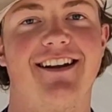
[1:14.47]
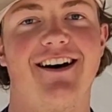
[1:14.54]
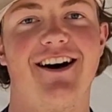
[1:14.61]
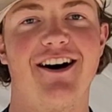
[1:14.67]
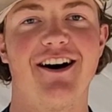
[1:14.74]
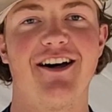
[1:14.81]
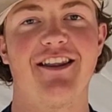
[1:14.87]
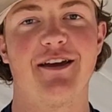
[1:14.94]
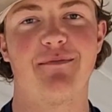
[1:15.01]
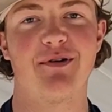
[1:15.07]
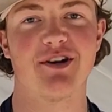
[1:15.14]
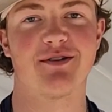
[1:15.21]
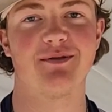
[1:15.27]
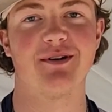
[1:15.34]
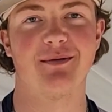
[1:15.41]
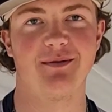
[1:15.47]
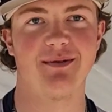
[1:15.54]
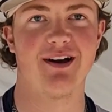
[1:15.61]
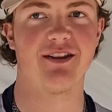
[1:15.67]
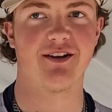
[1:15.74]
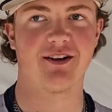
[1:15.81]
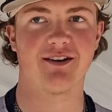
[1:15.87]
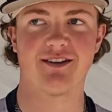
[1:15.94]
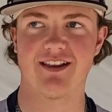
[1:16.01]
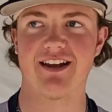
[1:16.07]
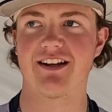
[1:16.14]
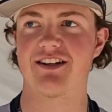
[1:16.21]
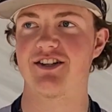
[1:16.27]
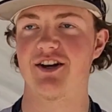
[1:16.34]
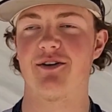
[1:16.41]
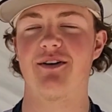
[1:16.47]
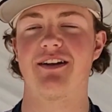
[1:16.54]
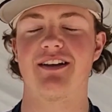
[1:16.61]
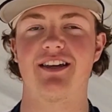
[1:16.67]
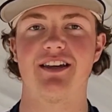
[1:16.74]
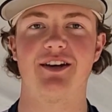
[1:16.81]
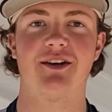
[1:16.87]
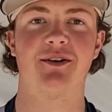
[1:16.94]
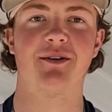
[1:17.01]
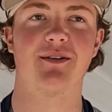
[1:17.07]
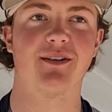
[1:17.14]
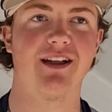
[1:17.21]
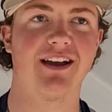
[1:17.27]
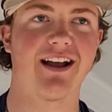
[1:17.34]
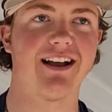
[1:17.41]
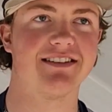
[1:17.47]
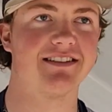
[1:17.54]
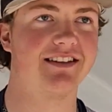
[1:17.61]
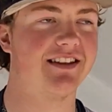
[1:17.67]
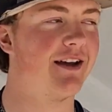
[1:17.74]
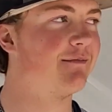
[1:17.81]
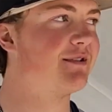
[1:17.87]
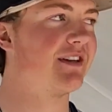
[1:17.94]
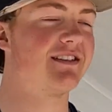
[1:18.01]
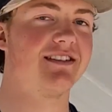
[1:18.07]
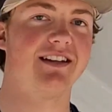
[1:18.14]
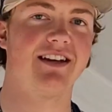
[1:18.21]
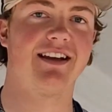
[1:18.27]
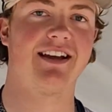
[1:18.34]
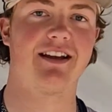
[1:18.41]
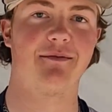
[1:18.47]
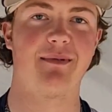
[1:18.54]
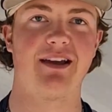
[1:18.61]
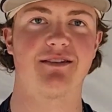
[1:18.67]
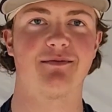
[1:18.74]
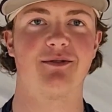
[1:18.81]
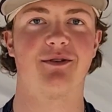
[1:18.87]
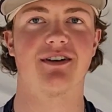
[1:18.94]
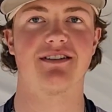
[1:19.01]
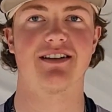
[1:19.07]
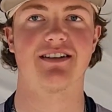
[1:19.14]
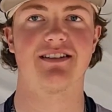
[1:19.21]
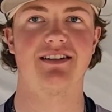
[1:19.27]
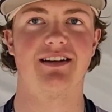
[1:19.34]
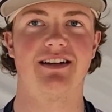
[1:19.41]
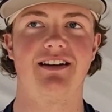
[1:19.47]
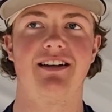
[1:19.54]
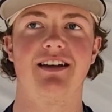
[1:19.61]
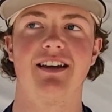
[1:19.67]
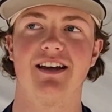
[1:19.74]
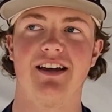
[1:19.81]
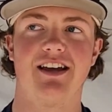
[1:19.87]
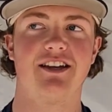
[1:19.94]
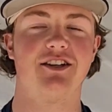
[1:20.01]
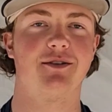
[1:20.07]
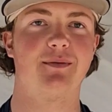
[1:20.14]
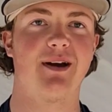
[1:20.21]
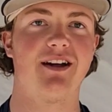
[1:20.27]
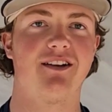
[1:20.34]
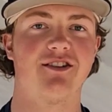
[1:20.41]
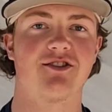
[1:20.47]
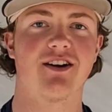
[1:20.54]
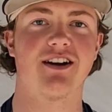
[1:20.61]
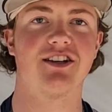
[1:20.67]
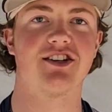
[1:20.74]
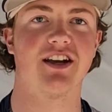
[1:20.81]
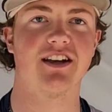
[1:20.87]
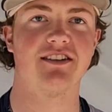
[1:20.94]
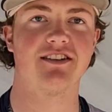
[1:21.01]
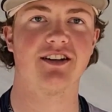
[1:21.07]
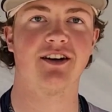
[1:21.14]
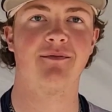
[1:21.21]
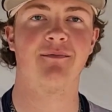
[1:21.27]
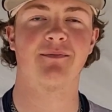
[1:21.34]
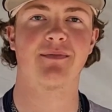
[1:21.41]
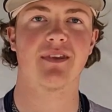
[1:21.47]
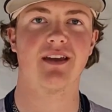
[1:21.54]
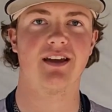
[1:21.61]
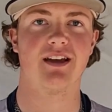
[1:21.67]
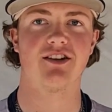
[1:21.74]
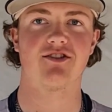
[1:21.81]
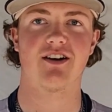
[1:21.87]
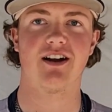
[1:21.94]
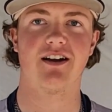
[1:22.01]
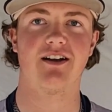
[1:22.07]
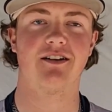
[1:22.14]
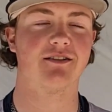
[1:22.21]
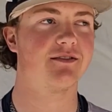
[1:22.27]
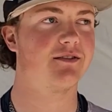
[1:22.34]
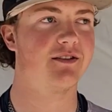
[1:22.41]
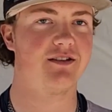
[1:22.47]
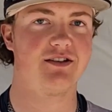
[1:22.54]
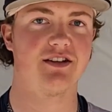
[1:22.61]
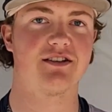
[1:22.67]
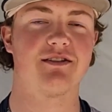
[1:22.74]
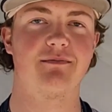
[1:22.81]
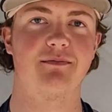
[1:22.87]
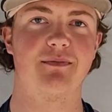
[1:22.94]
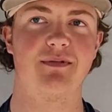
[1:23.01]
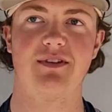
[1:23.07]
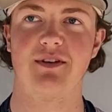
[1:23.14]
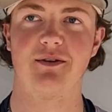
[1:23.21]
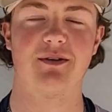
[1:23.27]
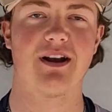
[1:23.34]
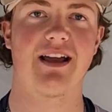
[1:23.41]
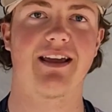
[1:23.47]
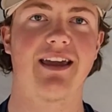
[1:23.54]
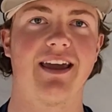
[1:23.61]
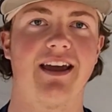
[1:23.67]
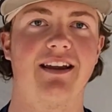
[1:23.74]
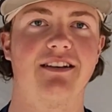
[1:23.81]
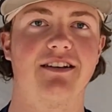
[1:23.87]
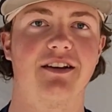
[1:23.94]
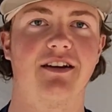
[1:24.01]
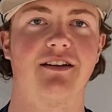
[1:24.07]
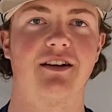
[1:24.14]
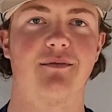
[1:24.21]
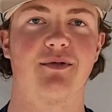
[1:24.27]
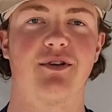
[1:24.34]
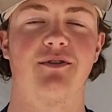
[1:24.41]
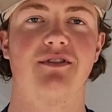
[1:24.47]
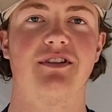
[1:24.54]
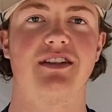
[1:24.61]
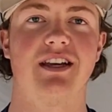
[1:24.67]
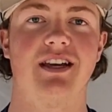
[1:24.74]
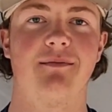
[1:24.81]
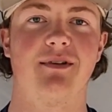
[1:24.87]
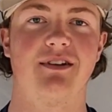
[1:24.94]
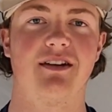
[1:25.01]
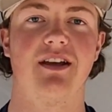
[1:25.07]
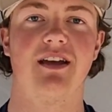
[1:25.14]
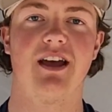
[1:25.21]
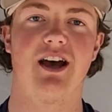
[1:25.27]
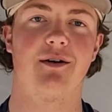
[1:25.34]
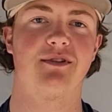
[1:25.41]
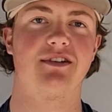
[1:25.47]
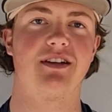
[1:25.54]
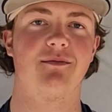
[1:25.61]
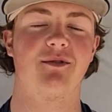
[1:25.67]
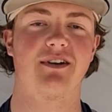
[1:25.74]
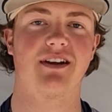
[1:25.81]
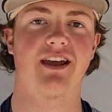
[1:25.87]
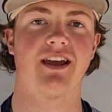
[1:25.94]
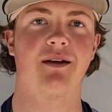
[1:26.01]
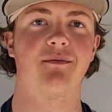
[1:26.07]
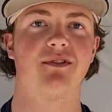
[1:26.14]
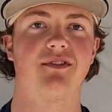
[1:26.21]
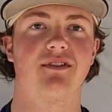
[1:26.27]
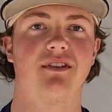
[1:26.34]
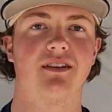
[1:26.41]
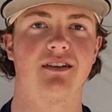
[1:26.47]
They push me to be better, like Joey and Q. Like, I see them succeeding, and it makes me want to succeed and do better and try to chase them and try to just do what I can to improve the team and help the team win games.